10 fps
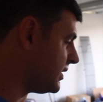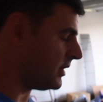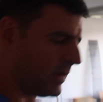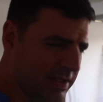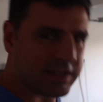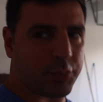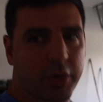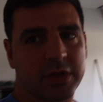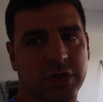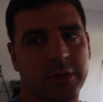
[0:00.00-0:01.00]
or at least I'm
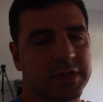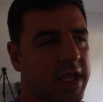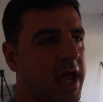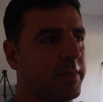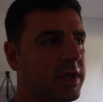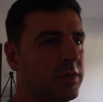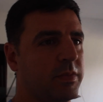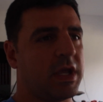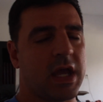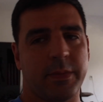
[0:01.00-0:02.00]
pretty sure it was a gap.
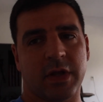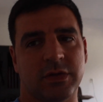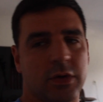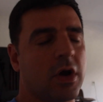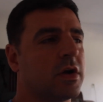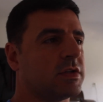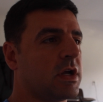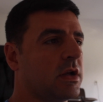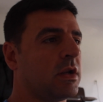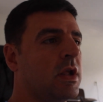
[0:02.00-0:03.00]
He had about 2 cars
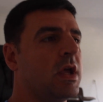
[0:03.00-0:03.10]
on it.